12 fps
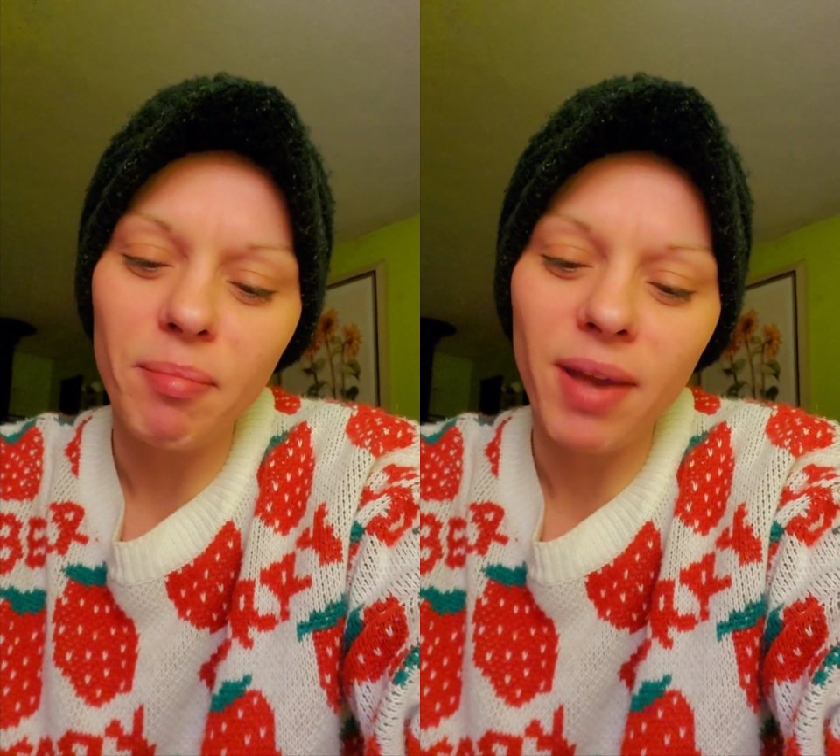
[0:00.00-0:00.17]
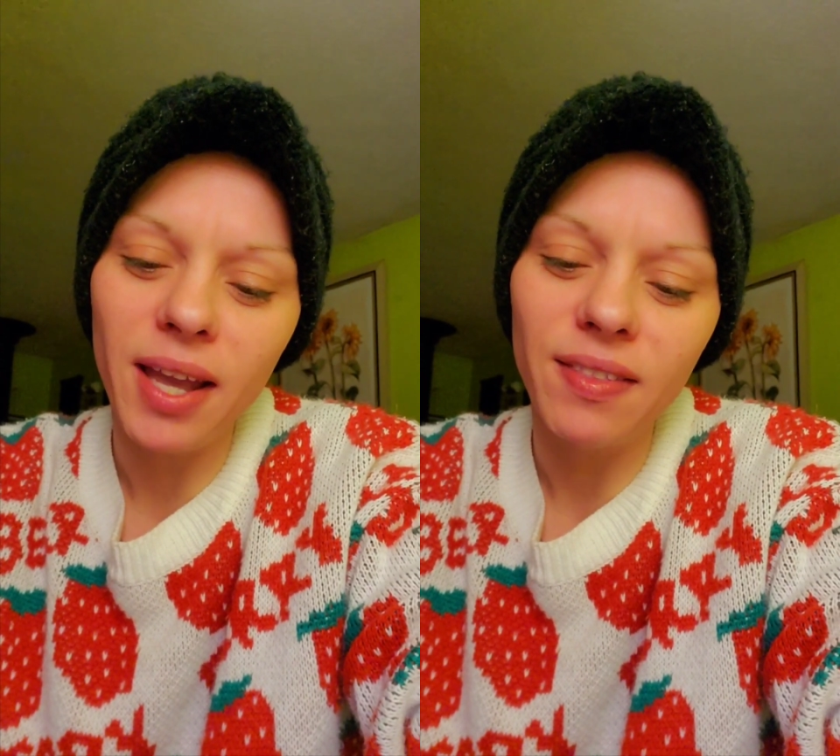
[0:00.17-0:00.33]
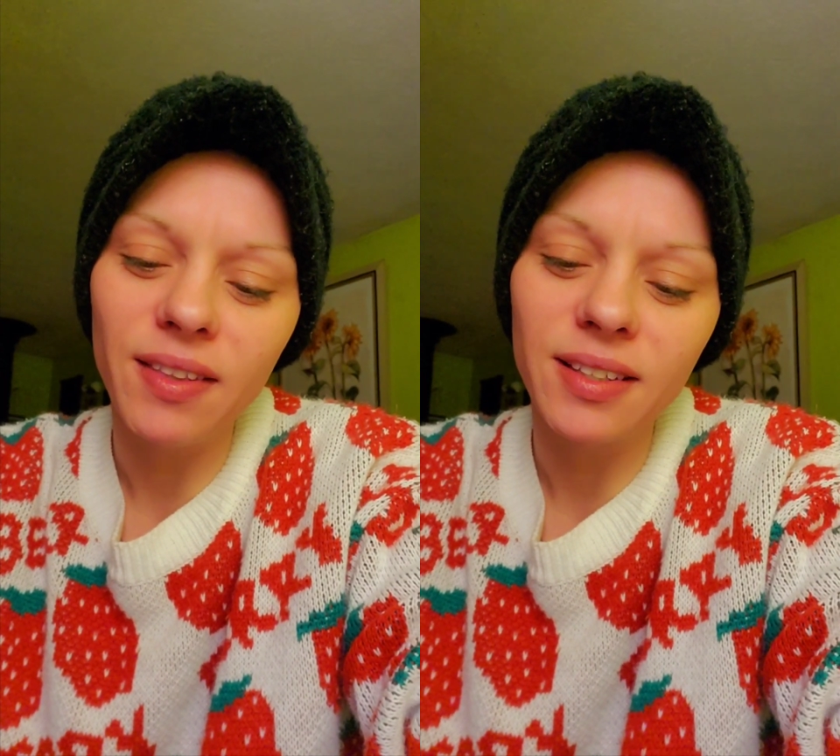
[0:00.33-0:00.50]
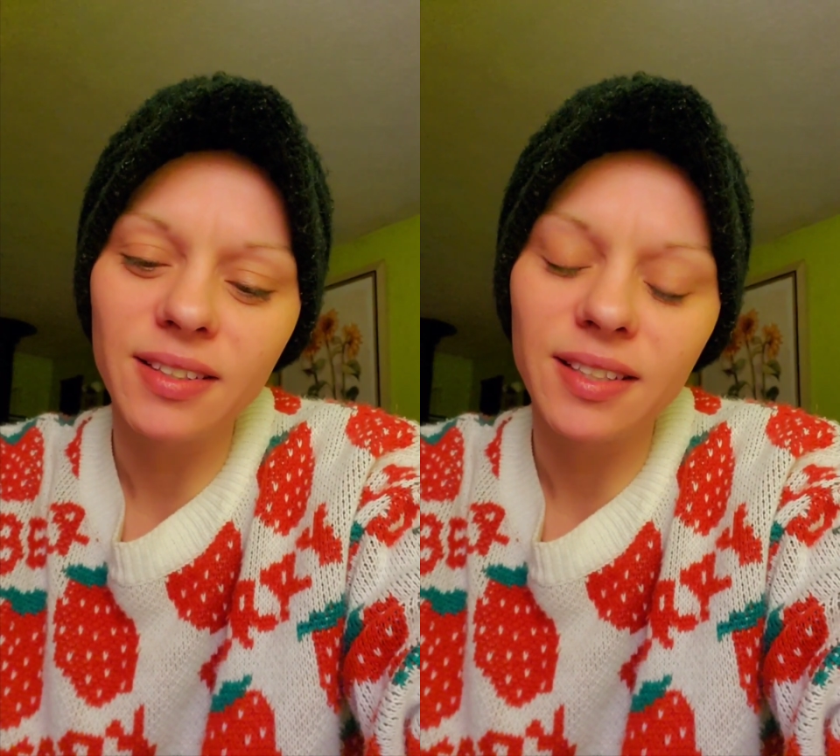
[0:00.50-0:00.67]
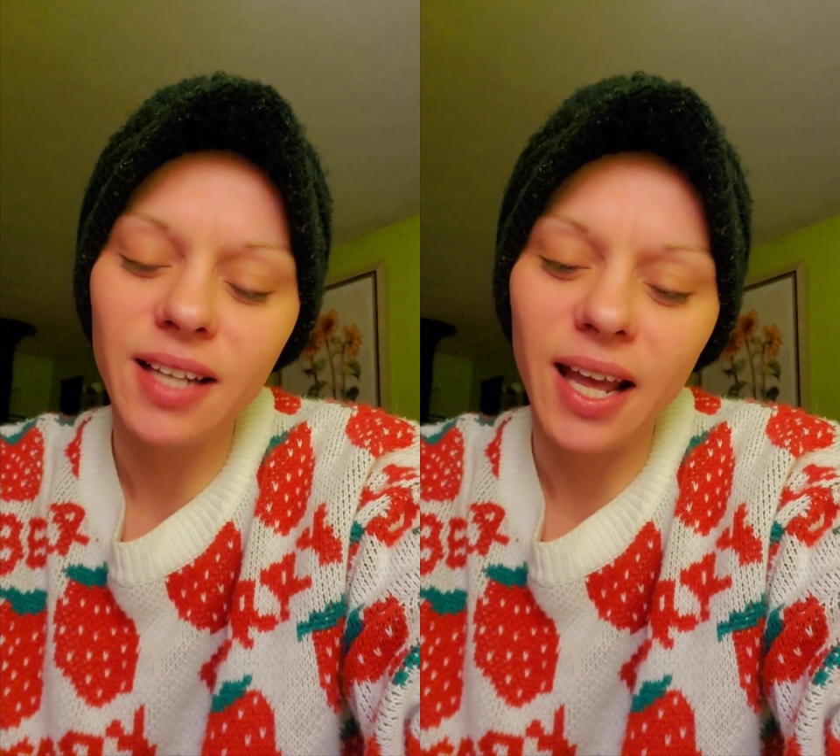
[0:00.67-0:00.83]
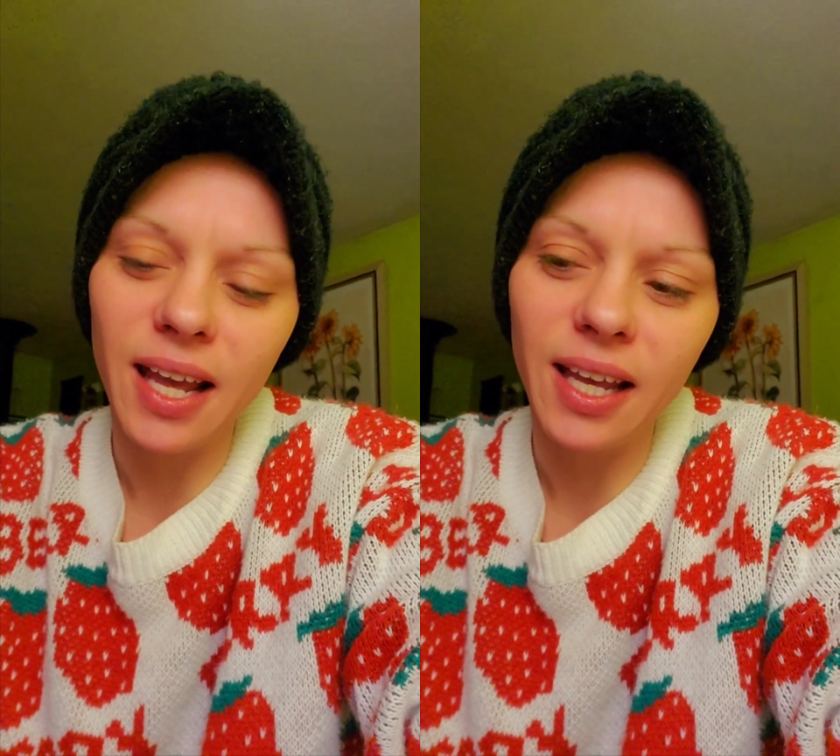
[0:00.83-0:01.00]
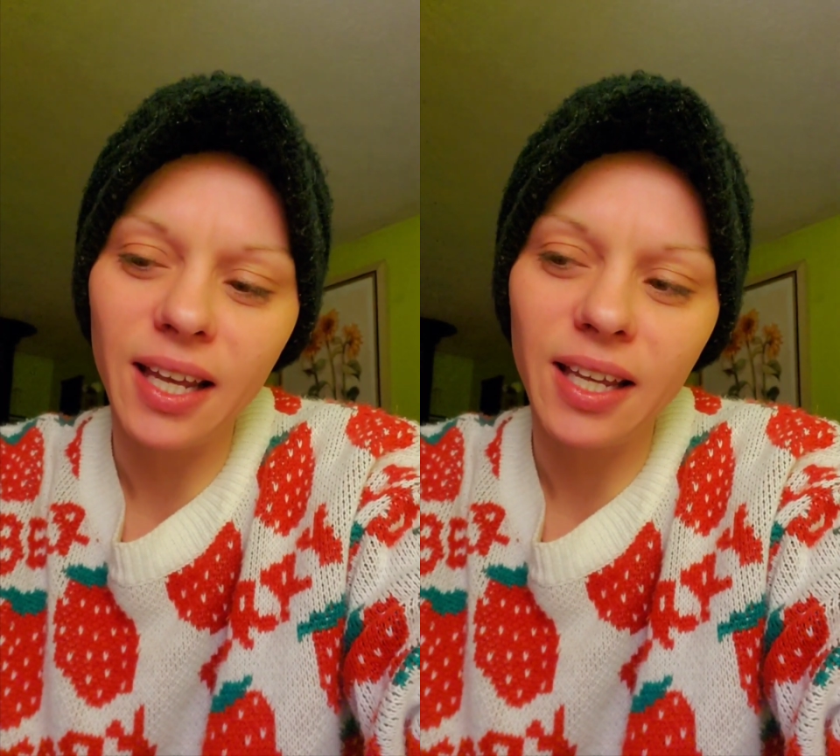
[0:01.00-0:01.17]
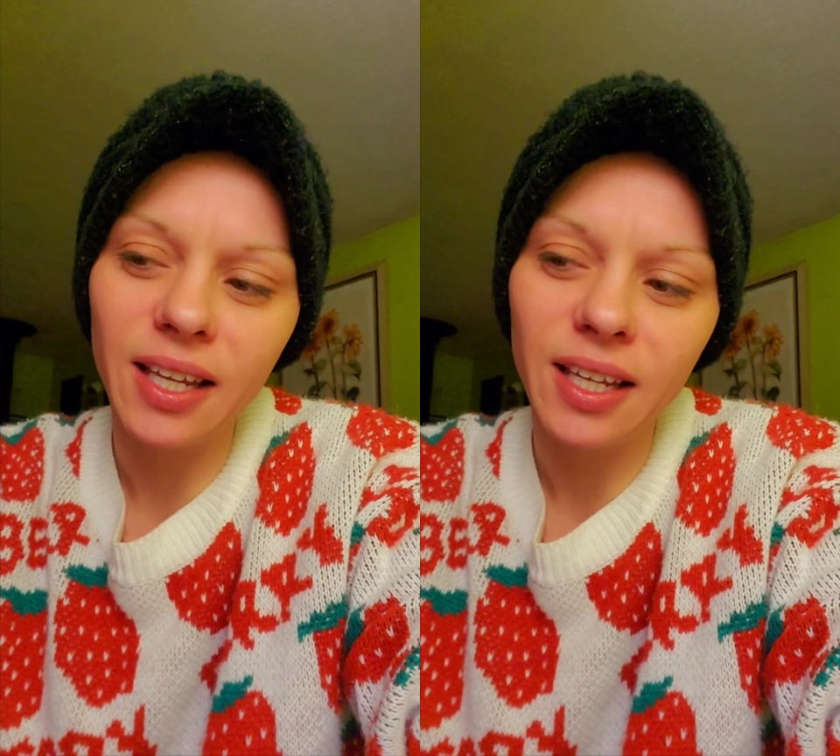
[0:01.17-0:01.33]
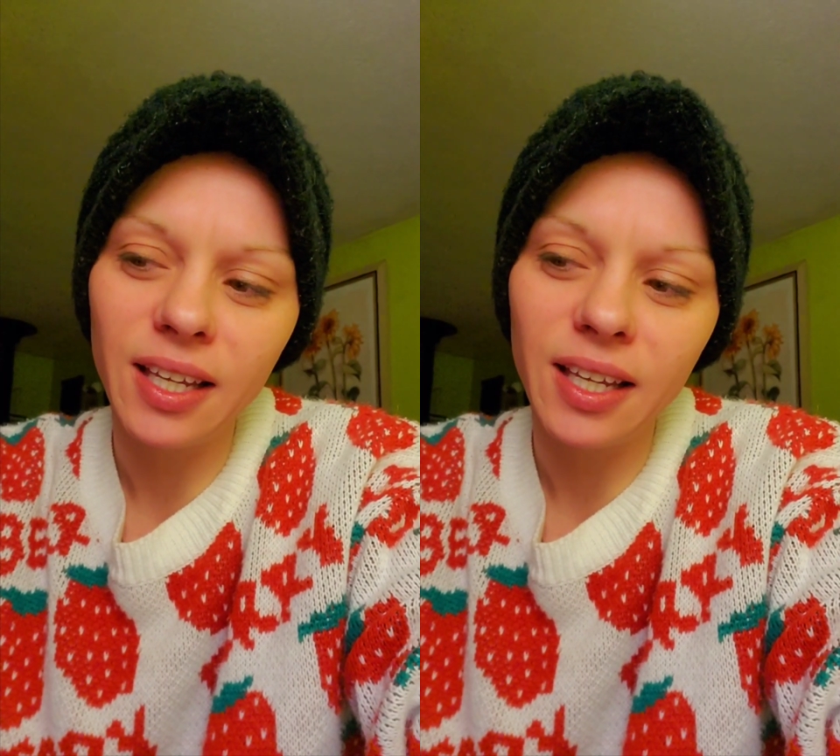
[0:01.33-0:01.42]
made this day